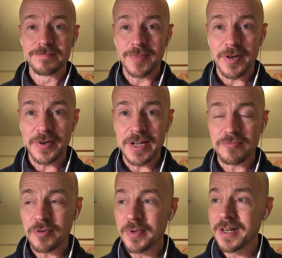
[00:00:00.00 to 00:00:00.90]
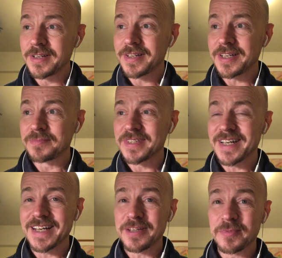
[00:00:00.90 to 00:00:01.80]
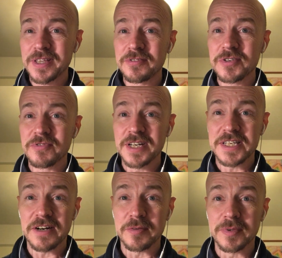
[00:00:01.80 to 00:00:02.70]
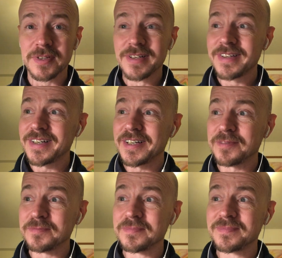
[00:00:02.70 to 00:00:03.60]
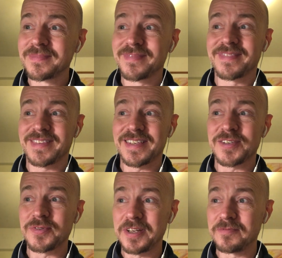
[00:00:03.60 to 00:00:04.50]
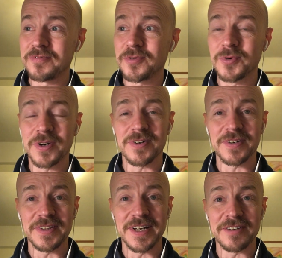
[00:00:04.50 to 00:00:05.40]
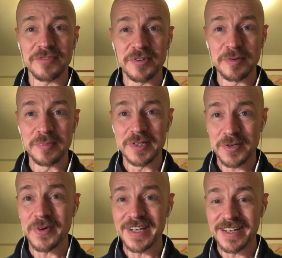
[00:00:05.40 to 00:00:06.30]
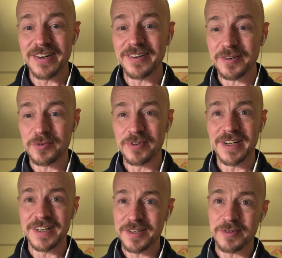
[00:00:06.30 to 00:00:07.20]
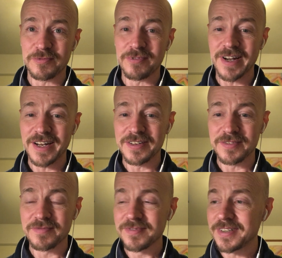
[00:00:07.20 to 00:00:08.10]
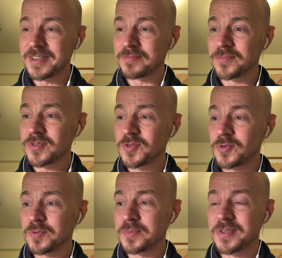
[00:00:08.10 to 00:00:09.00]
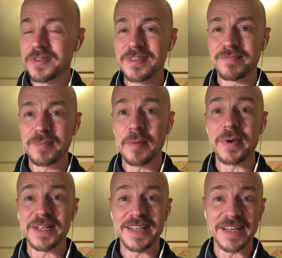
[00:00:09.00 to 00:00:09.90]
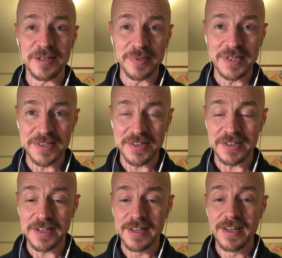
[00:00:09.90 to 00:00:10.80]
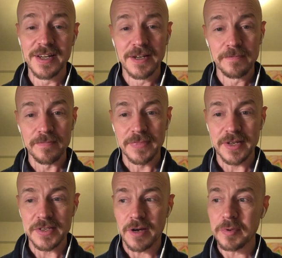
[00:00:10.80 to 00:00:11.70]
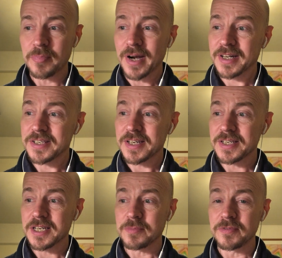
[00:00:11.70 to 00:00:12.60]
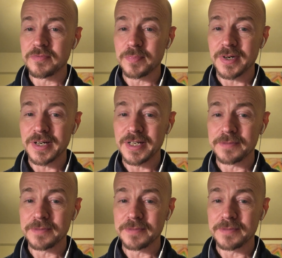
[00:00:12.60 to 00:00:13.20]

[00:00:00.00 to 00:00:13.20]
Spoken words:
Hello again from England. Today the weather is really terrible. It's not even 4 o'clock in the afternoon, but it's quite dark already. There's a lot of rain and storms, so it's a better day to be inside. So I've been practicing some of my